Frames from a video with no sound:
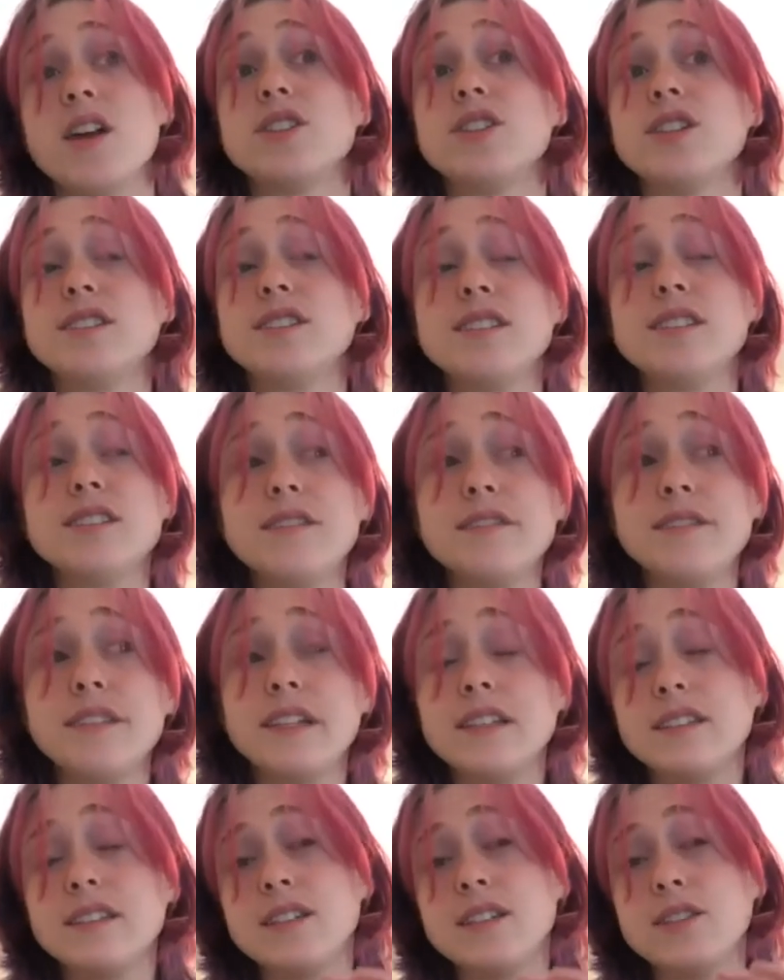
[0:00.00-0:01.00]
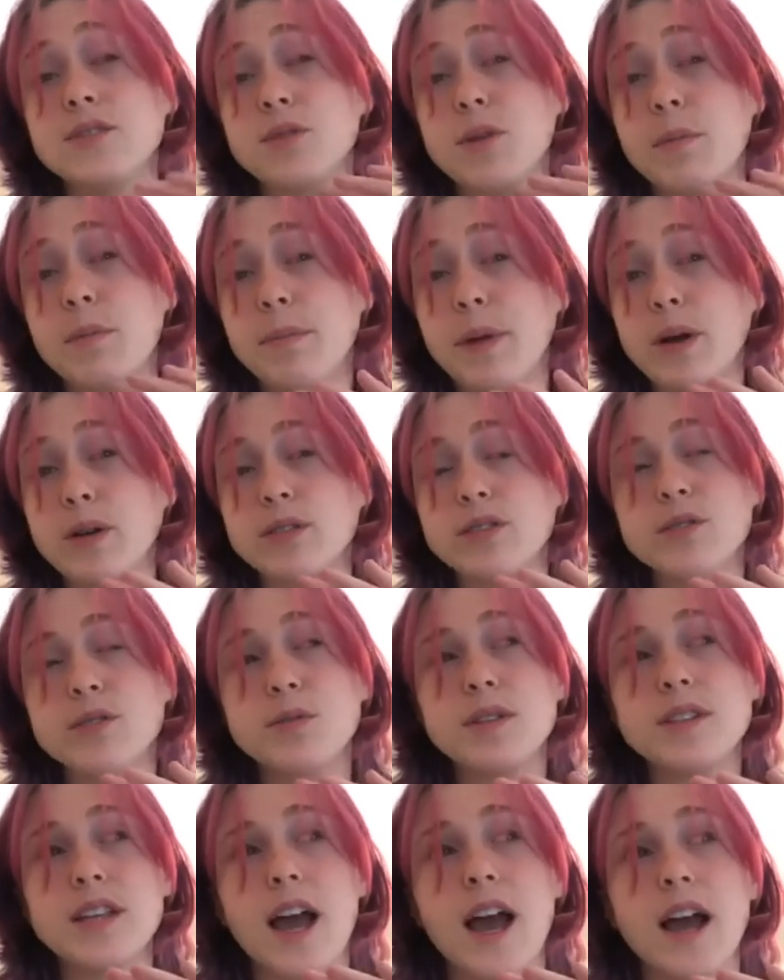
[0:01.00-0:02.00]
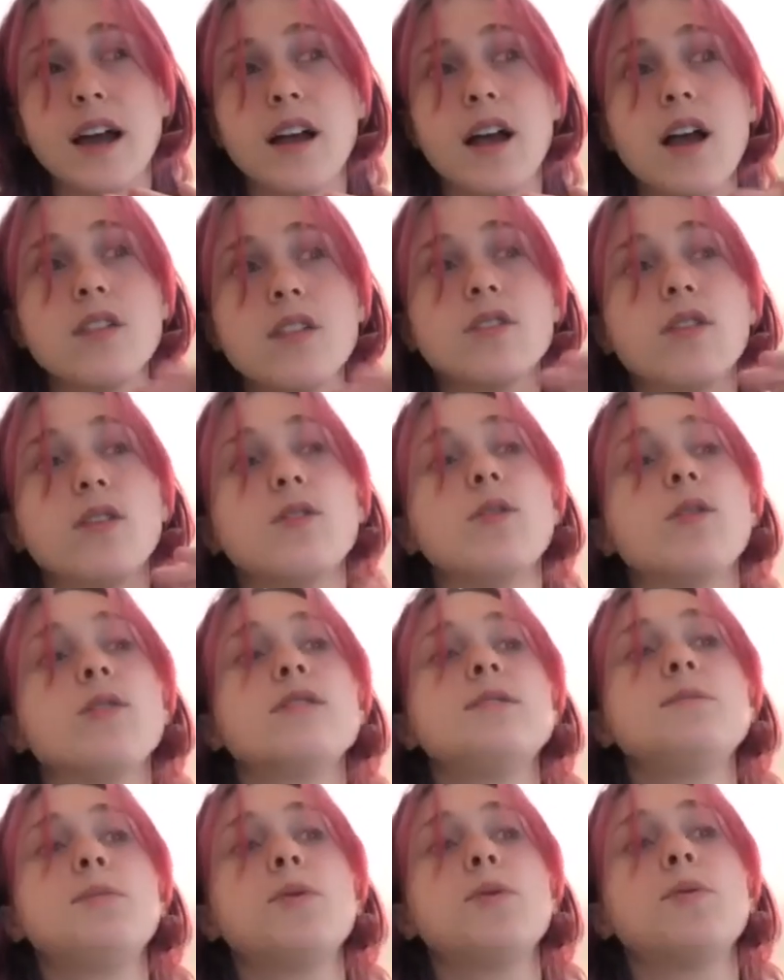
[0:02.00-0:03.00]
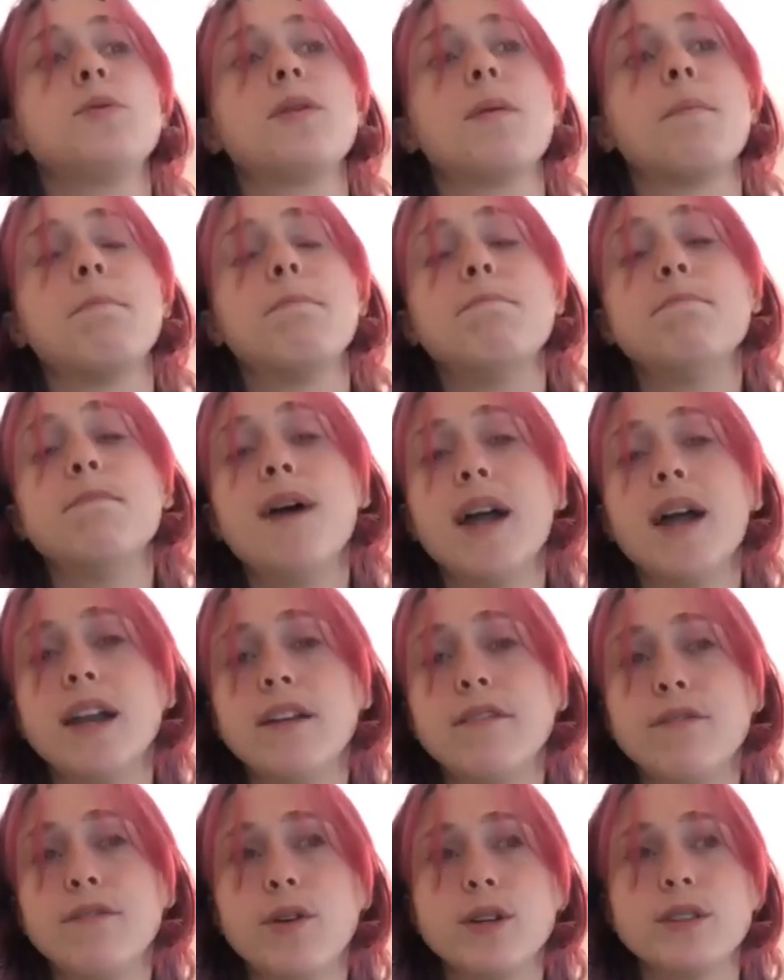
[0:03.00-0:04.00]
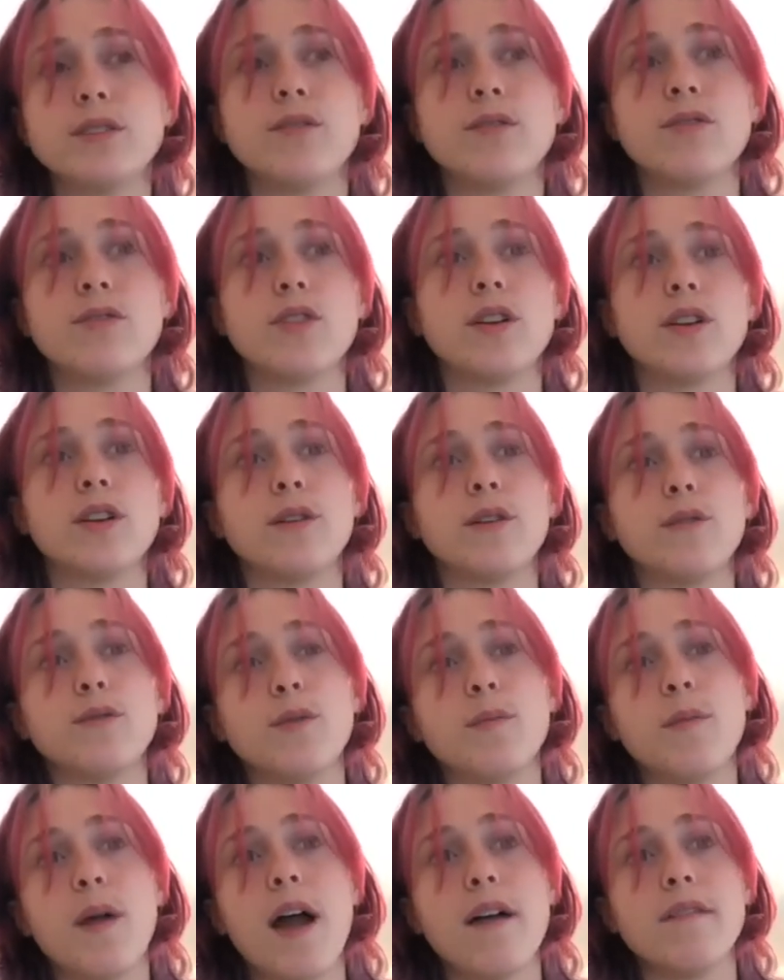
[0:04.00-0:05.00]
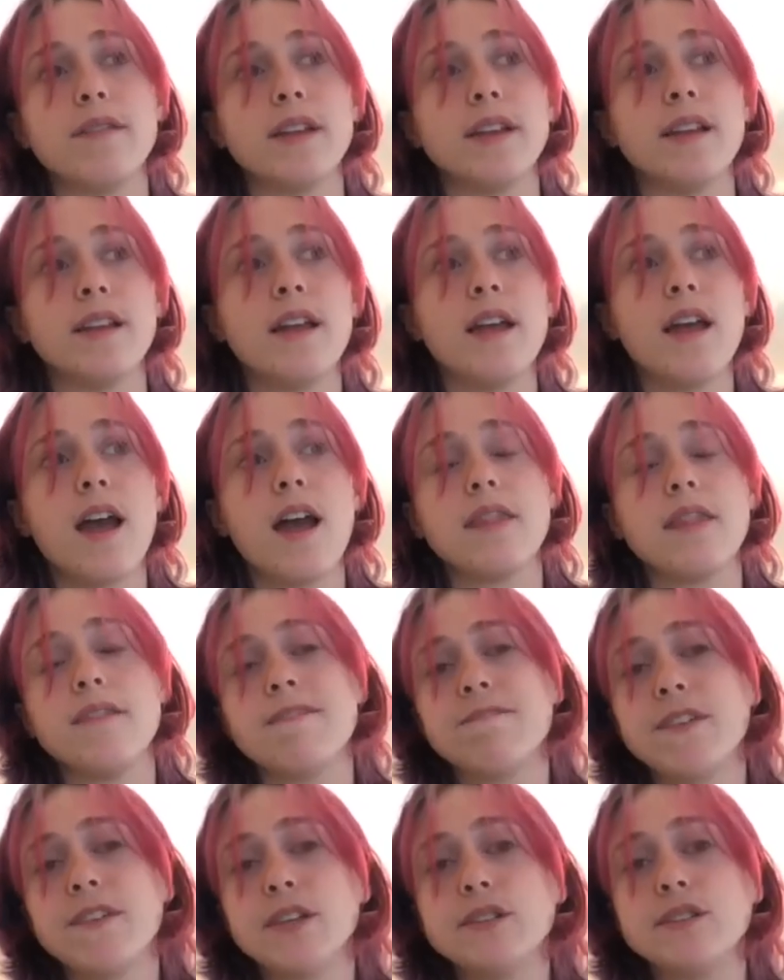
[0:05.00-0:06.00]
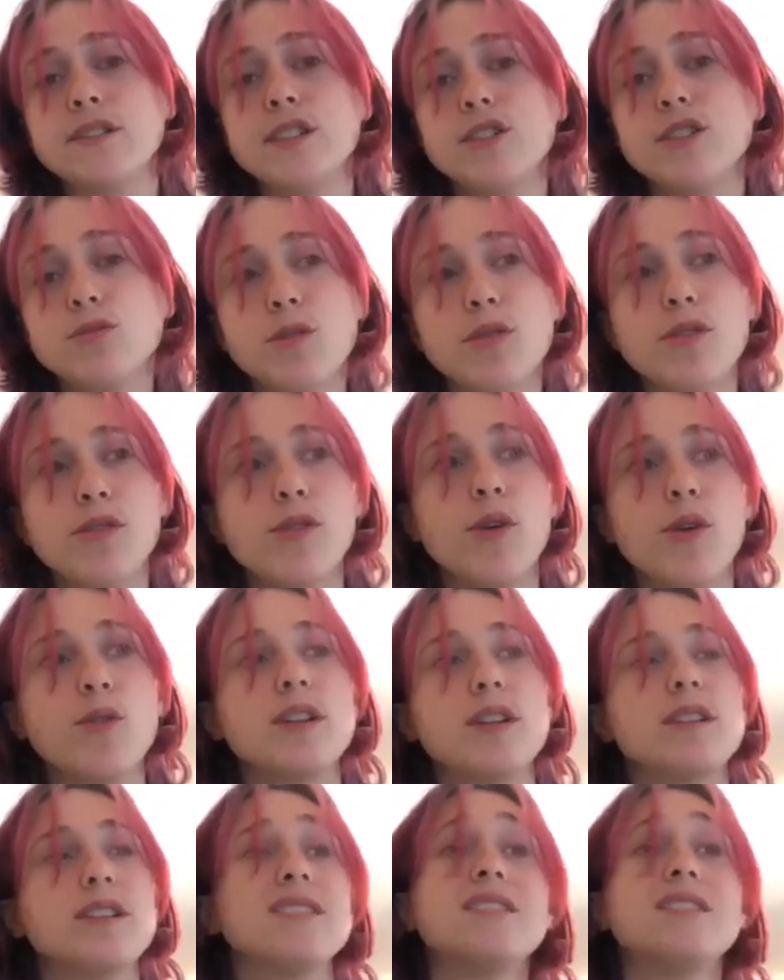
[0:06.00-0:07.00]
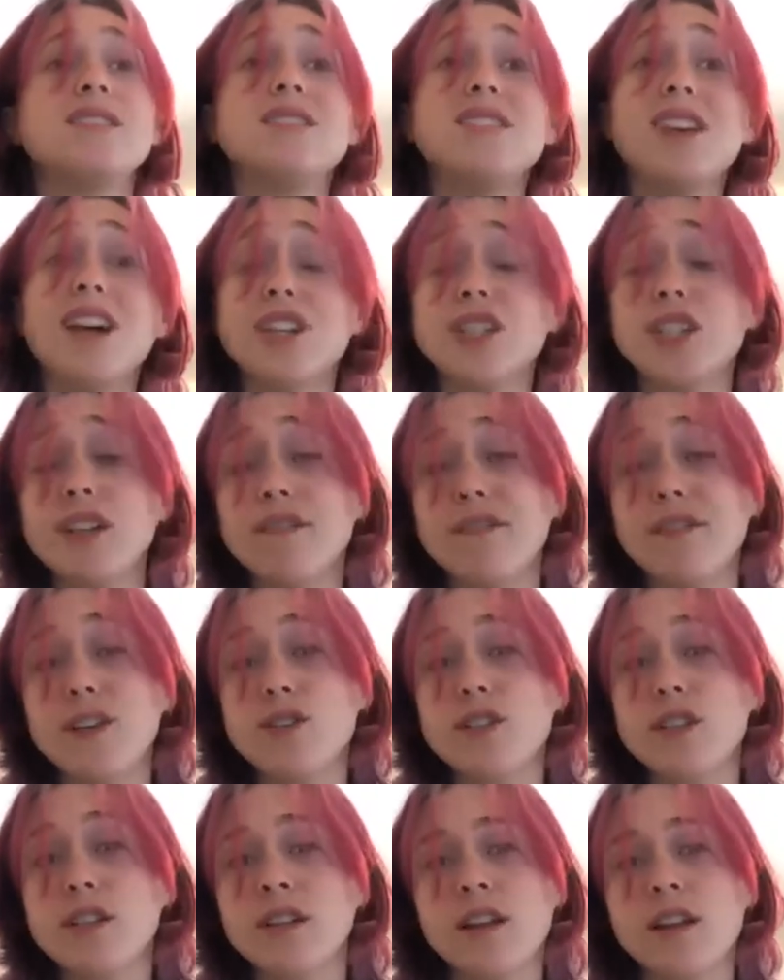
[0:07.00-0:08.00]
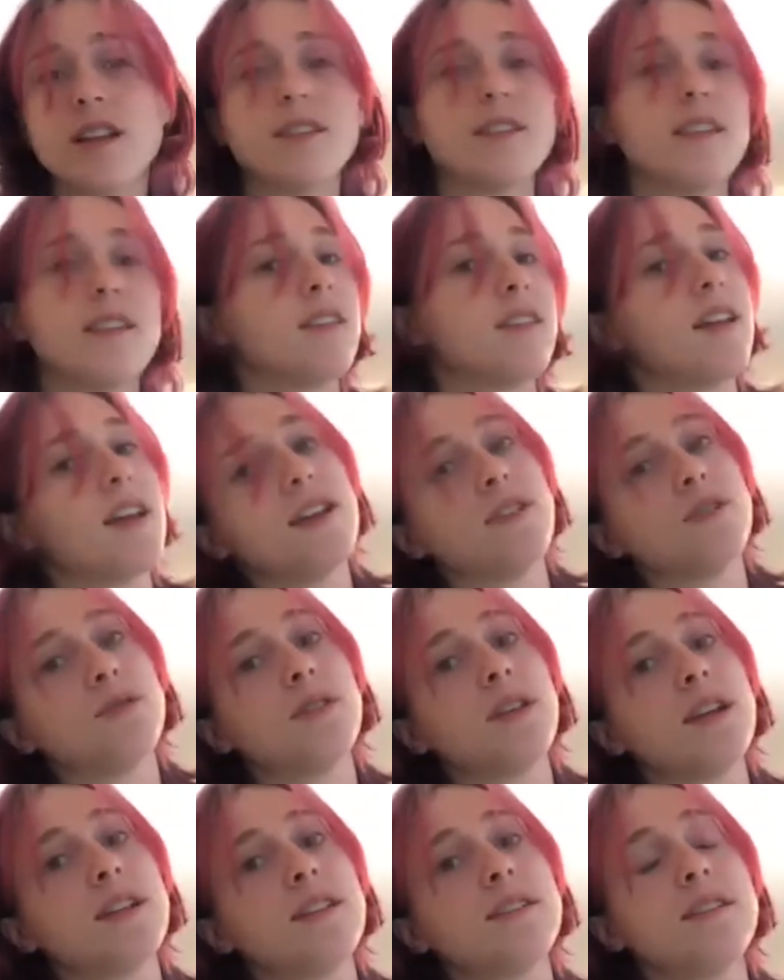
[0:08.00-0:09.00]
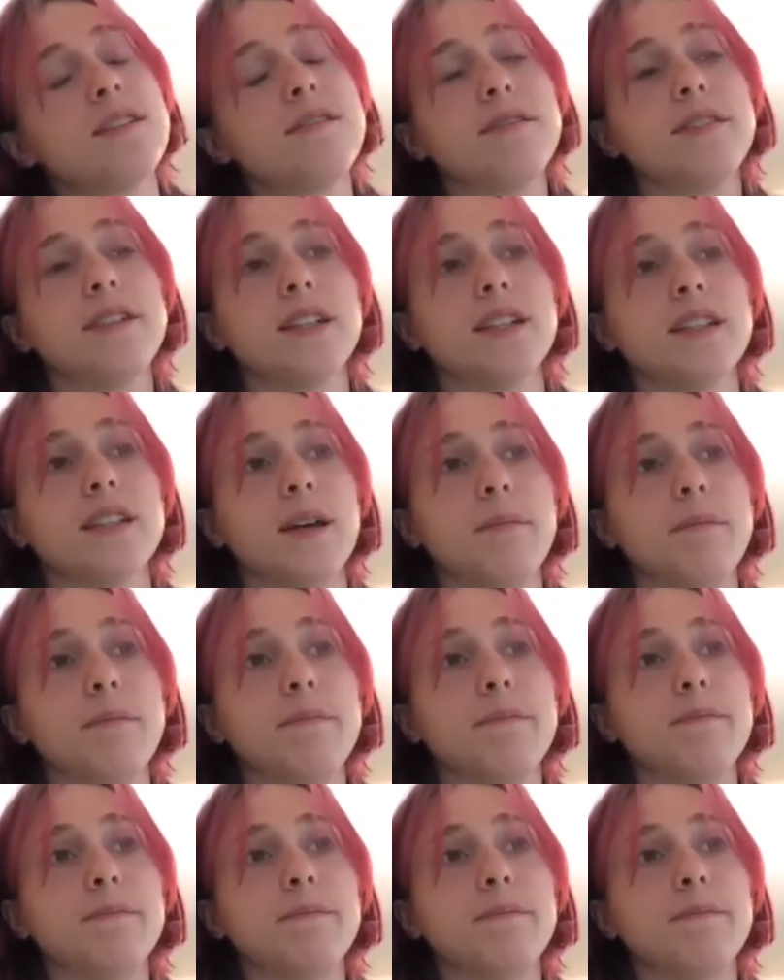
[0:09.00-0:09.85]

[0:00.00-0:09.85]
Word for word: Just as the Philistines were about to attack, the Lord spoke with a mighty voice of thunder from heaven, and the Philistines were thrown into such confusion that the Israelites defeated them.